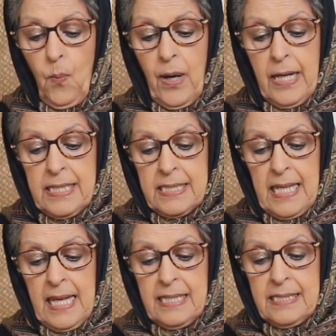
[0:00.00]
where it
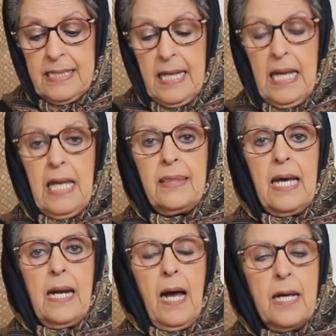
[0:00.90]
says
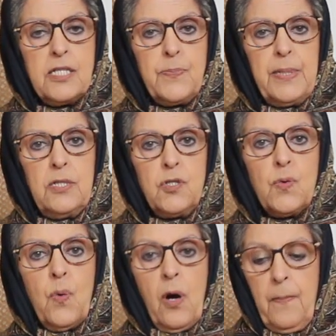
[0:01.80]
that husbands
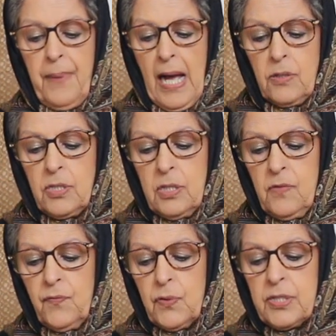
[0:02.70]
who are about to
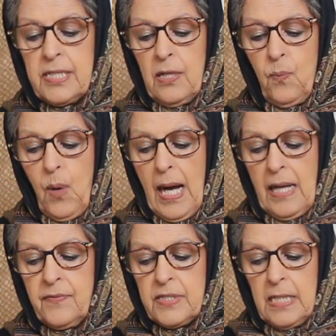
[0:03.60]
divorce their
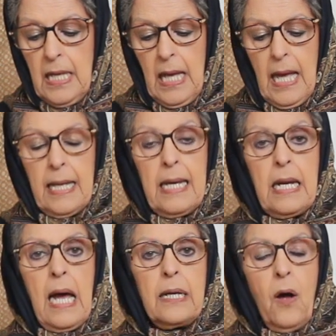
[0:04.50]
wives
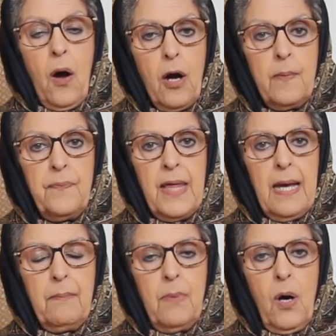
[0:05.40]
cannot harm
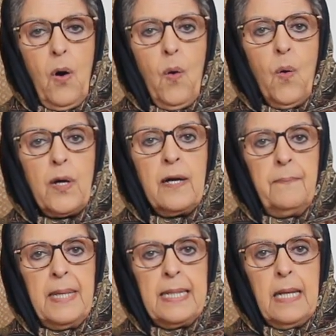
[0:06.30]
them or
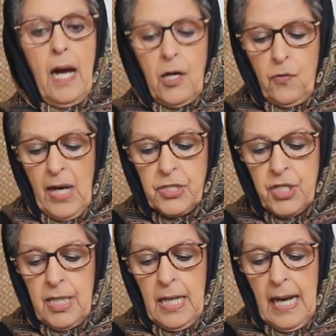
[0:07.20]
commit
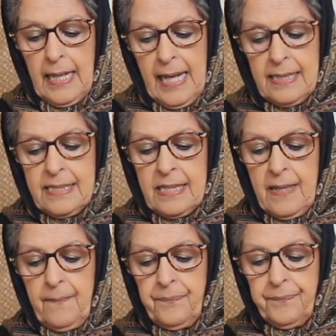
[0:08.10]
aggression against
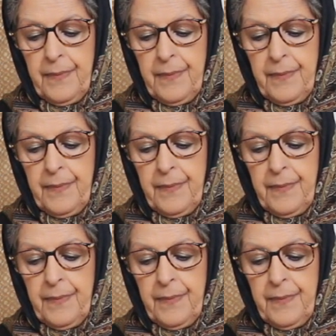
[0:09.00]
them.